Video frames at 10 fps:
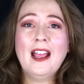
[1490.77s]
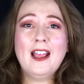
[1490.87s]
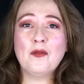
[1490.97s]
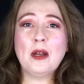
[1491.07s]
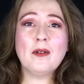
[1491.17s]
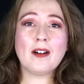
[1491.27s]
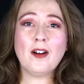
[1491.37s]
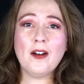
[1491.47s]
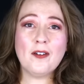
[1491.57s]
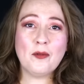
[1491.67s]
If we were,
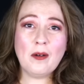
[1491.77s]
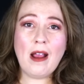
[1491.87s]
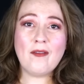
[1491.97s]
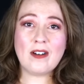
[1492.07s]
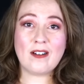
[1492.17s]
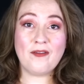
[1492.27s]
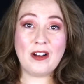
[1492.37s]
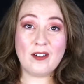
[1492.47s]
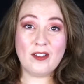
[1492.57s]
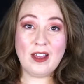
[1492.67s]
girl, if we were having an
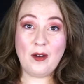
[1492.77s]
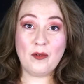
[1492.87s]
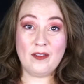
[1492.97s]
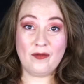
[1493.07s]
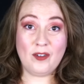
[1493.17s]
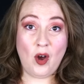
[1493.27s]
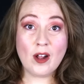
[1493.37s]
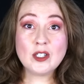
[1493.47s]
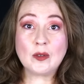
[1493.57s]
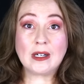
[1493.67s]
affair, do you think I would have
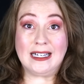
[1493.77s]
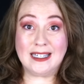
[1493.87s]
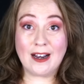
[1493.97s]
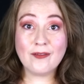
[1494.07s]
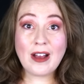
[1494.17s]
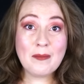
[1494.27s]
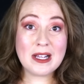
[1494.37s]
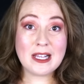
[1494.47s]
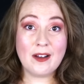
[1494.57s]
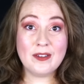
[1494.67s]
called you and identified
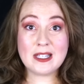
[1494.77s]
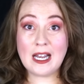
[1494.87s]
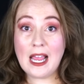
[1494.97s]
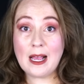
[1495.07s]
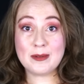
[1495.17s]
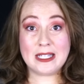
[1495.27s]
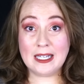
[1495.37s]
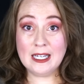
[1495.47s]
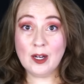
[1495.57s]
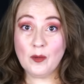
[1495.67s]
myself and said, hey, I'm
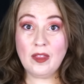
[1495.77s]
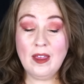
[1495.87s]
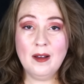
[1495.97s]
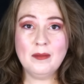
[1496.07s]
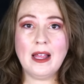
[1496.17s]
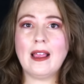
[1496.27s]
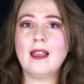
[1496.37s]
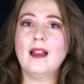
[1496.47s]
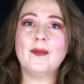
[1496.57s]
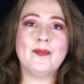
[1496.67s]
sitting here with him?
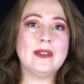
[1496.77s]
Like,